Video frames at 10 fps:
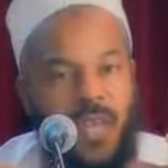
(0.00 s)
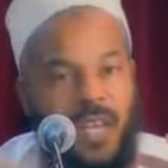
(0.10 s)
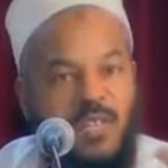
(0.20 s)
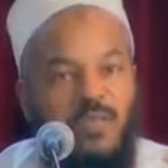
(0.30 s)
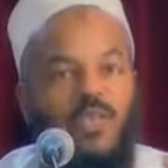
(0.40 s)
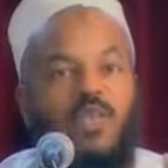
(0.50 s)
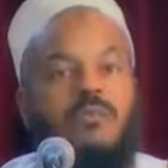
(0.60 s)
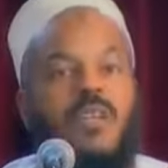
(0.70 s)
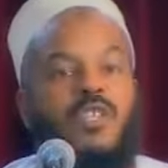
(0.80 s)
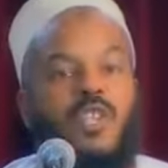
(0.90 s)
things which
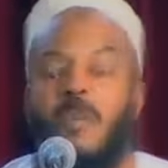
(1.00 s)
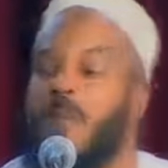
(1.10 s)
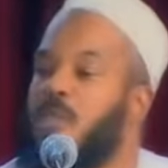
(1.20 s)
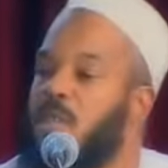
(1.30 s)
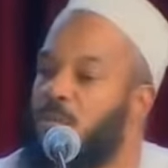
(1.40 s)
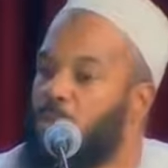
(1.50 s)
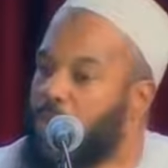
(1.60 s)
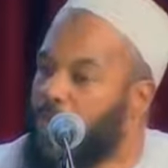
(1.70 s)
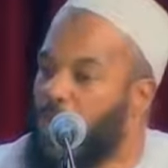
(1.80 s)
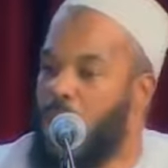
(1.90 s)
could be interpreted in
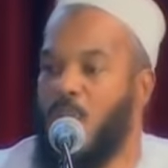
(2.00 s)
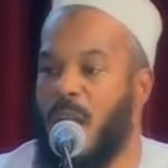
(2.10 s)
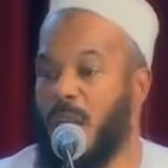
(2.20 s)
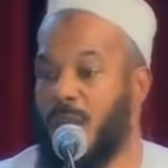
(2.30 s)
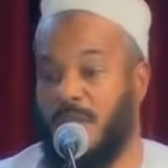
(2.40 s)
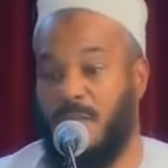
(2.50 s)
more than one way.